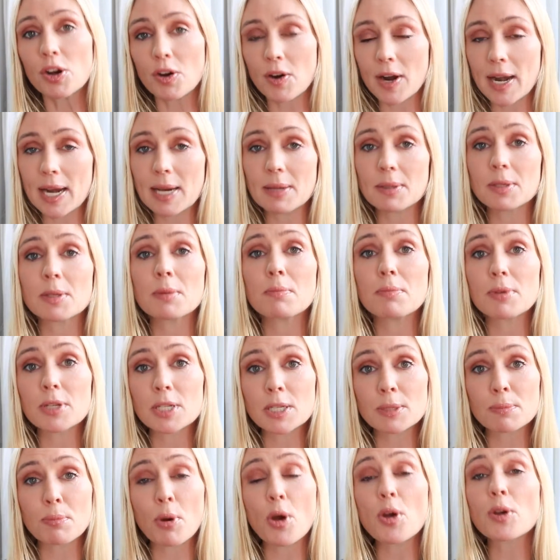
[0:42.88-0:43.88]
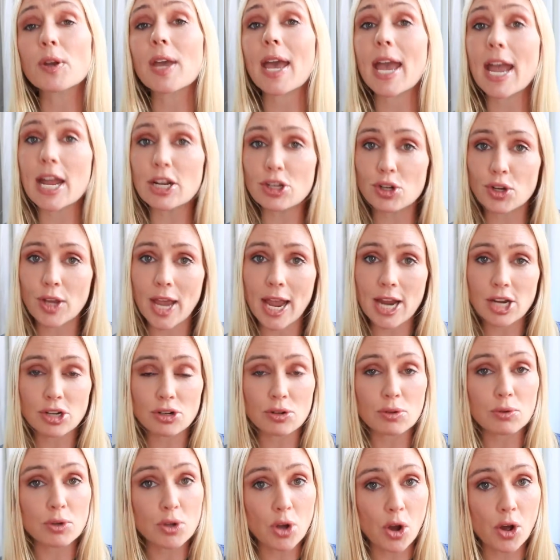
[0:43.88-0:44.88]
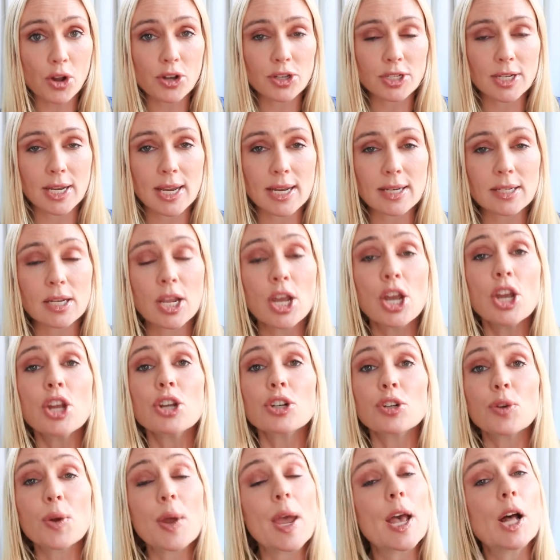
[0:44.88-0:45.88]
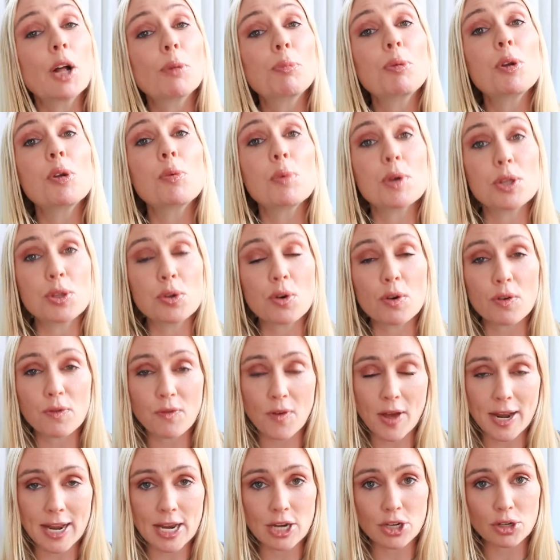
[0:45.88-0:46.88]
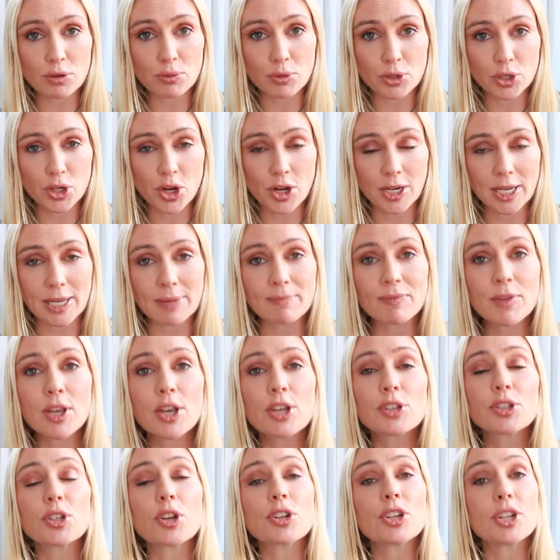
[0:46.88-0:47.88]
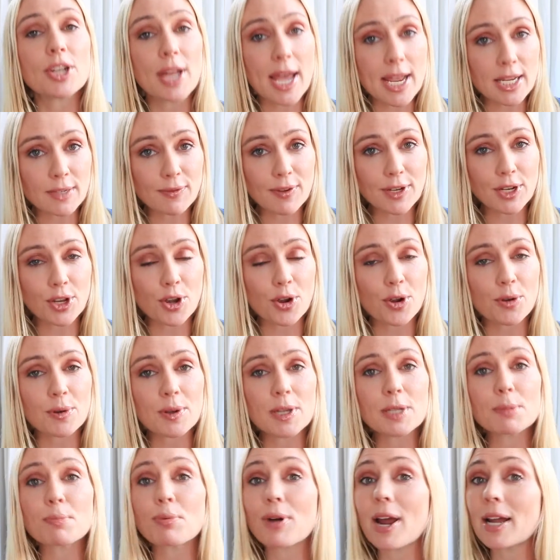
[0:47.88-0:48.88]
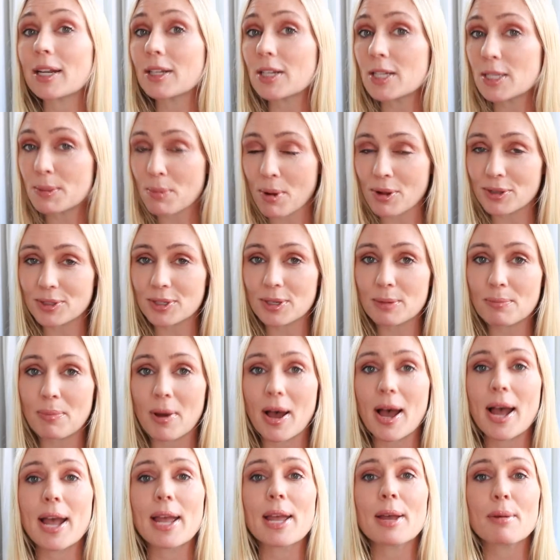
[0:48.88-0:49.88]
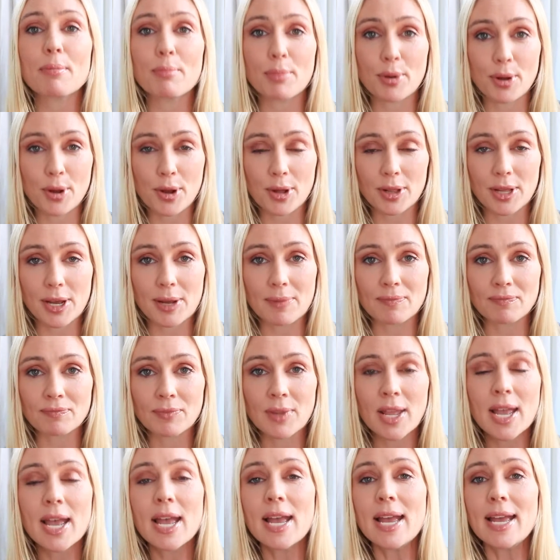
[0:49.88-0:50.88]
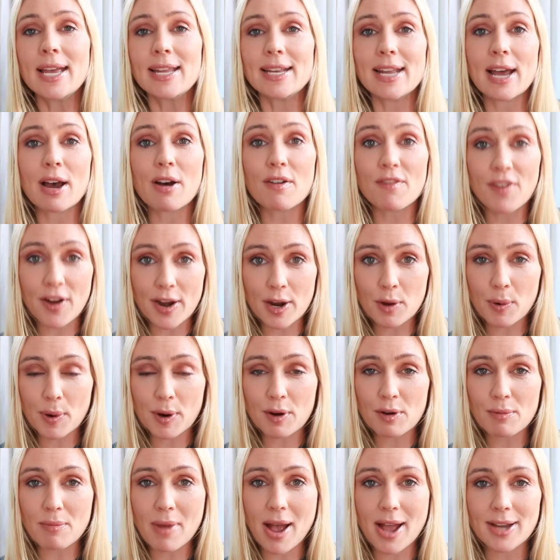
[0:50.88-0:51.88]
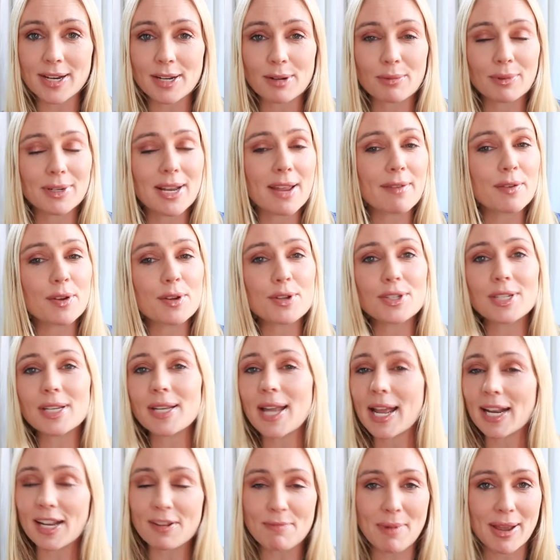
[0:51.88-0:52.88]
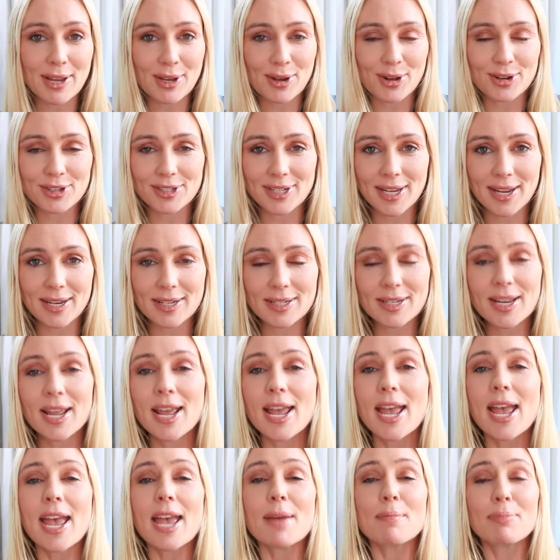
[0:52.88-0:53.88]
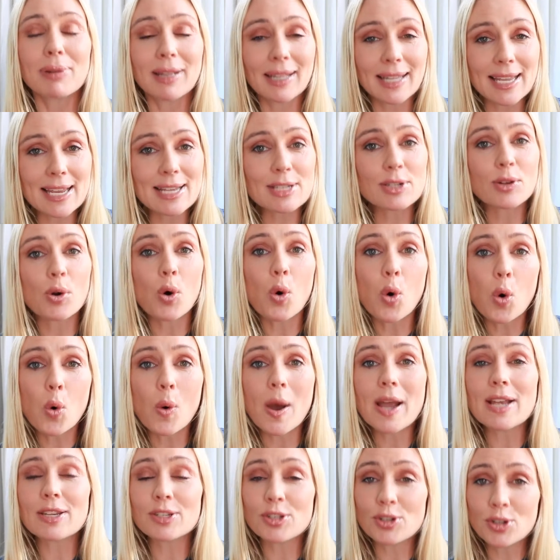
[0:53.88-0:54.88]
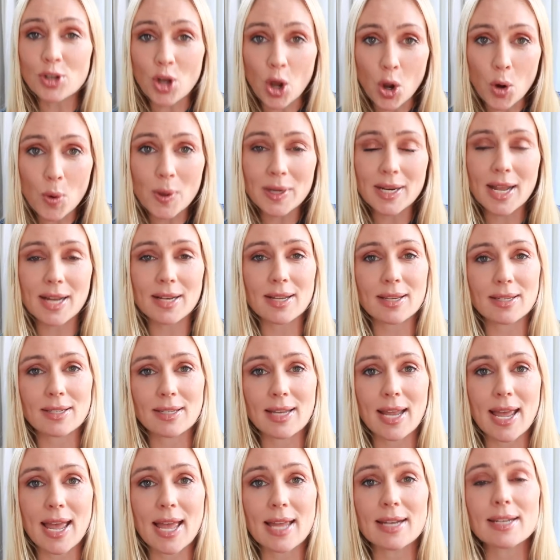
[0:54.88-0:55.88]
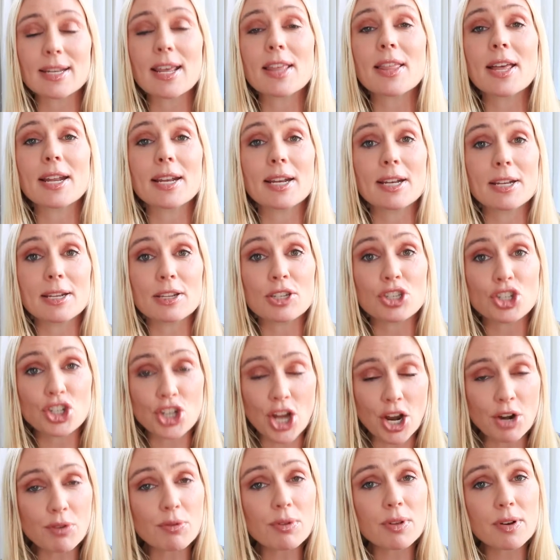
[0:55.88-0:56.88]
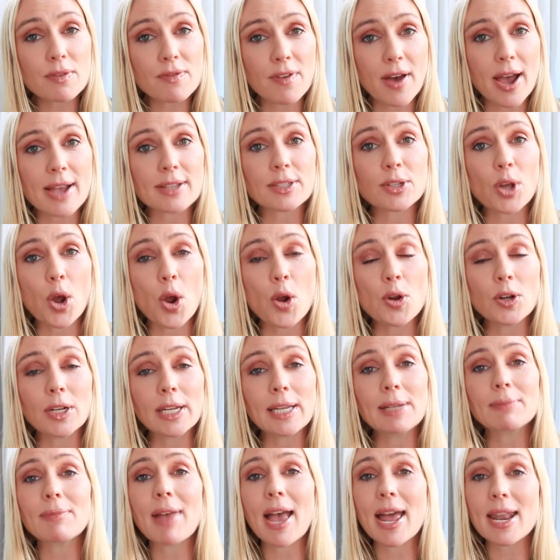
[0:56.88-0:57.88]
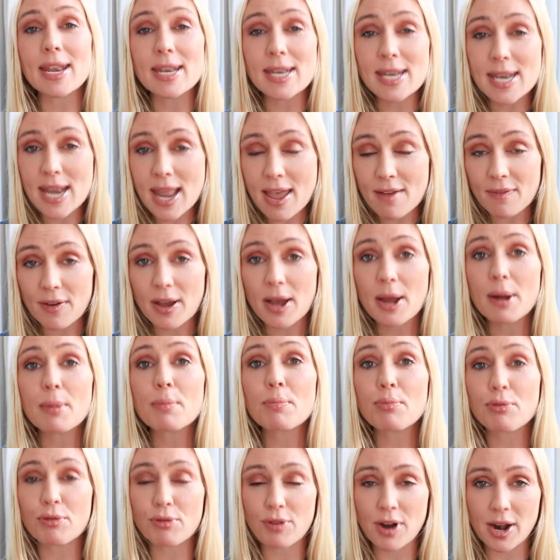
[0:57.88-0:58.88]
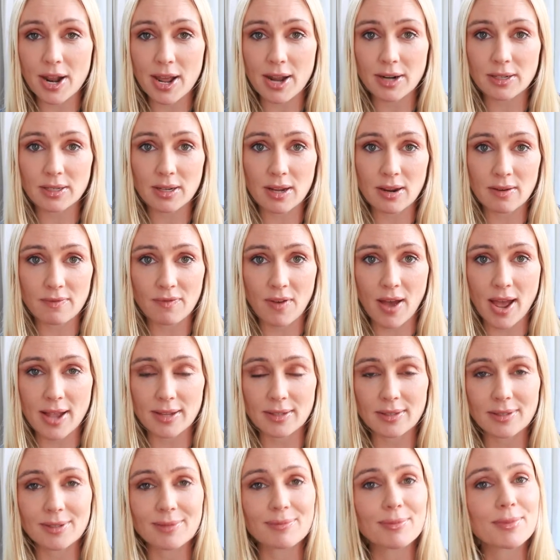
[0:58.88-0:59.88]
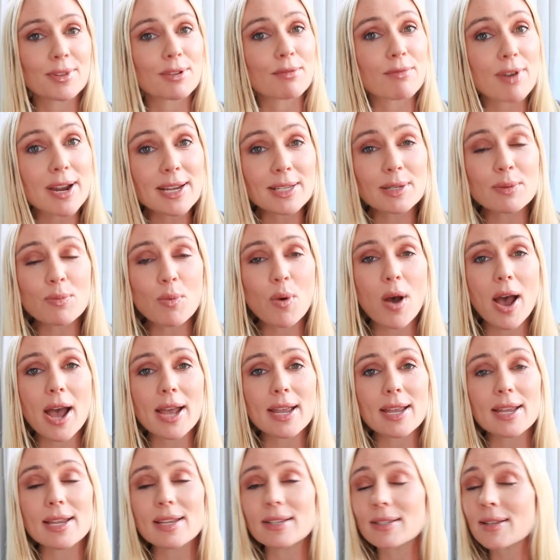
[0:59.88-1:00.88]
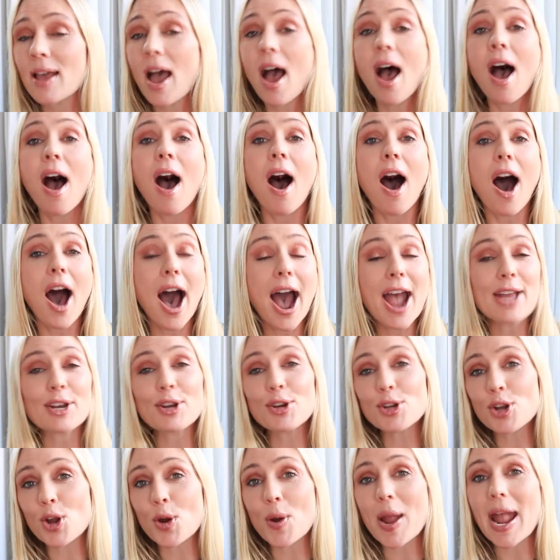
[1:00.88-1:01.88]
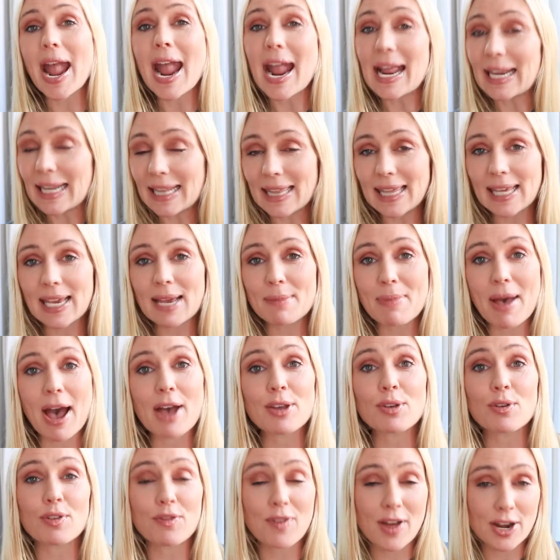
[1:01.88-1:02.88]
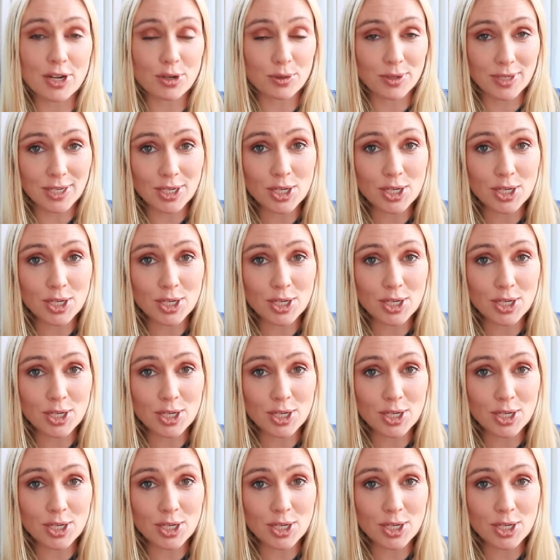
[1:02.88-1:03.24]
creating some bespoke educational content to help you with your financial journey. So today's video is proudly sponsored by Perla. Now, a very quick reminder, whenever you see any of my content, please always know and understand that it is general advice only and never product advice. The reason why is I don't know anything about your financial